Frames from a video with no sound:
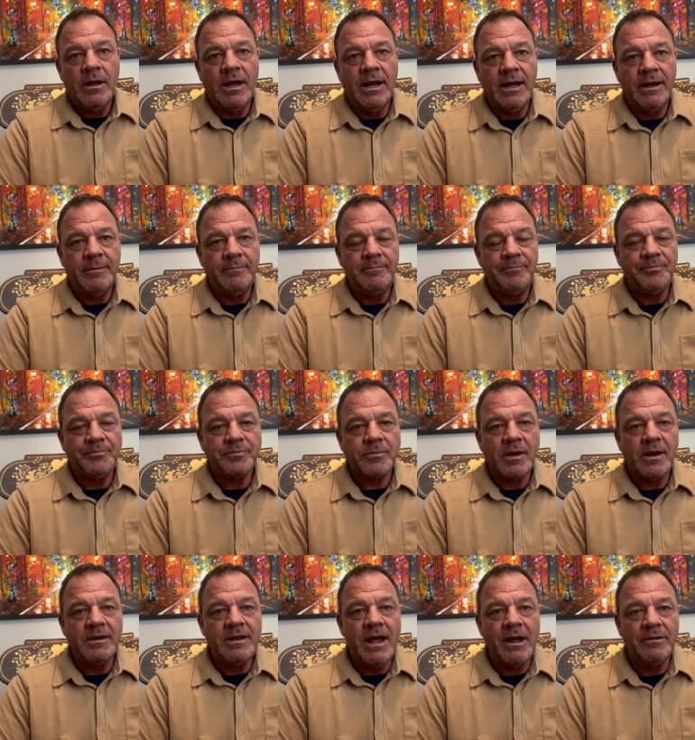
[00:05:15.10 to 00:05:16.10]

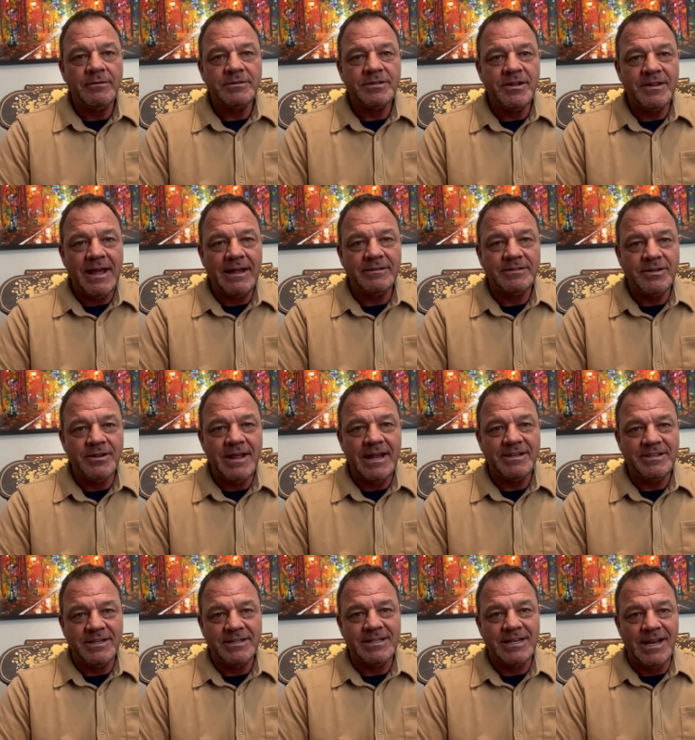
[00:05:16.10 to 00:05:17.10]
Now, so
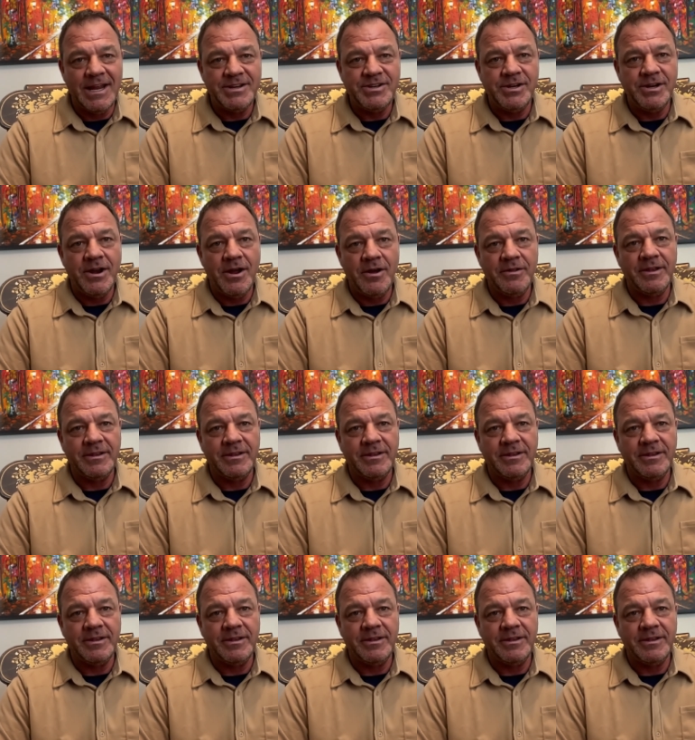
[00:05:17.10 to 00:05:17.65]
that just lets you know